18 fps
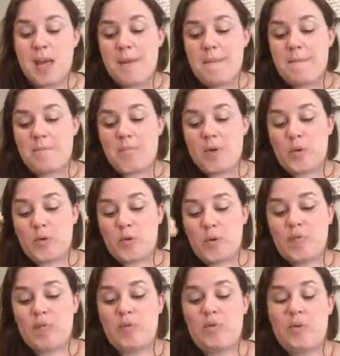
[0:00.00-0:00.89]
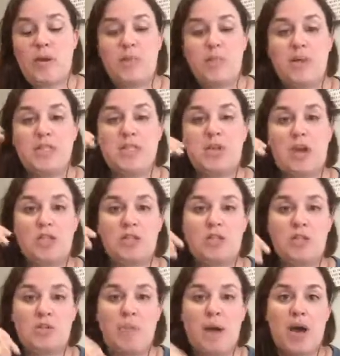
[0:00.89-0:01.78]
But really, what I want to talk
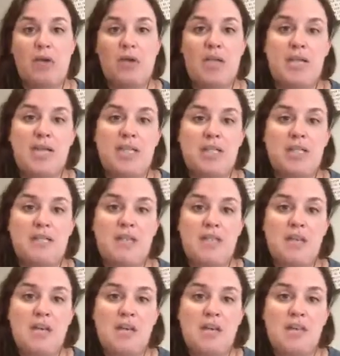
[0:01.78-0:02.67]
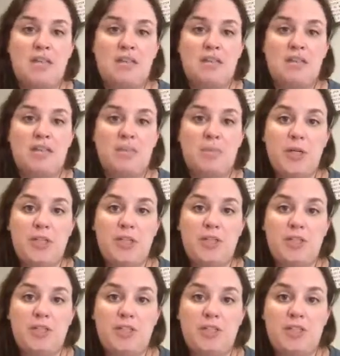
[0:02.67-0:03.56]
to you about is the
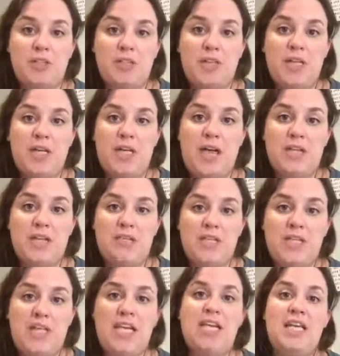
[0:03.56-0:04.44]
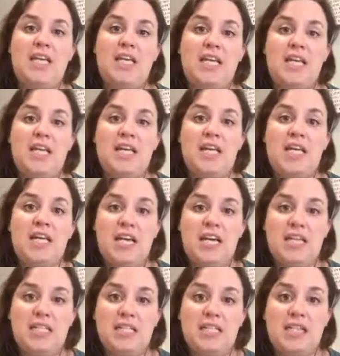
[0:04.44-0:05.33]
spiritual discipline of taking
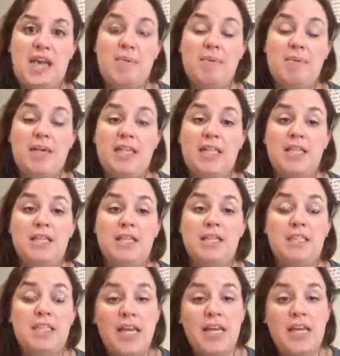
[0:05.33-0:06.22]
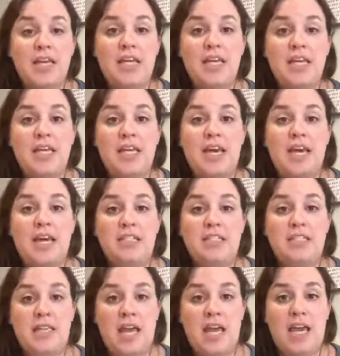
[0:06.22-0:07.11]
a Sabbath, taking a
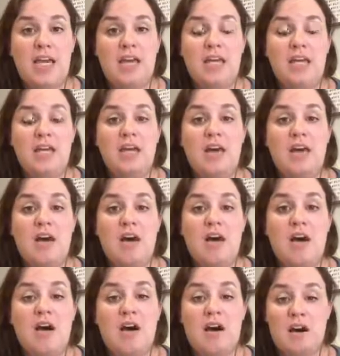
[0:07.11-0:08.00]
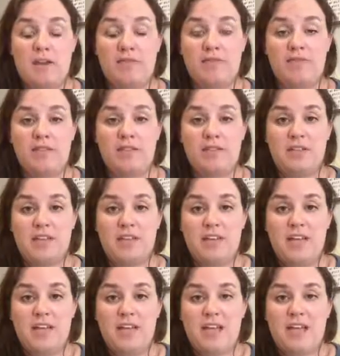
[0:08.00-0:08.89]
day off.
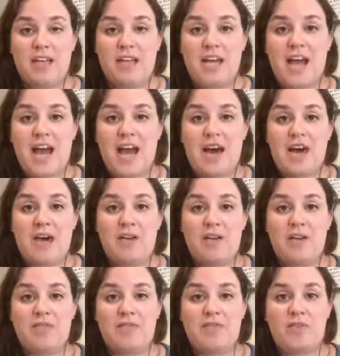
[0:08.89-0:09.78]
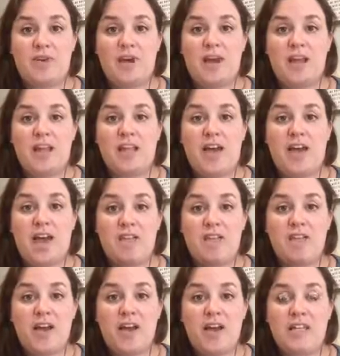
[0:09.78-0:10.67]
Now, for a lot
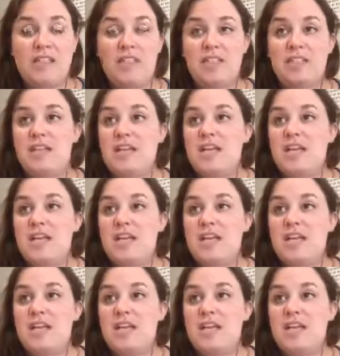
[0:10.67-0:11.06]
of us,